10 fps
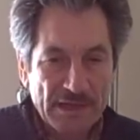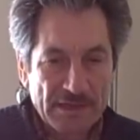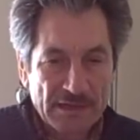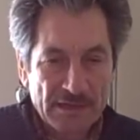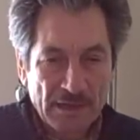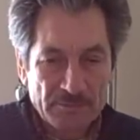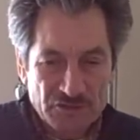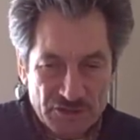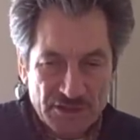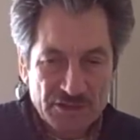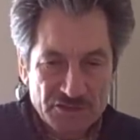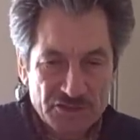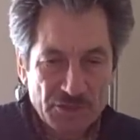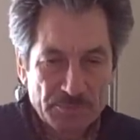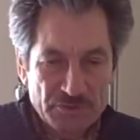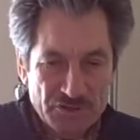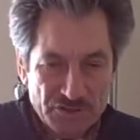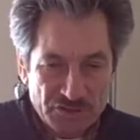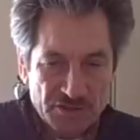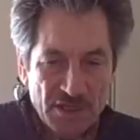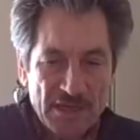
and I'm sitting in a chair position,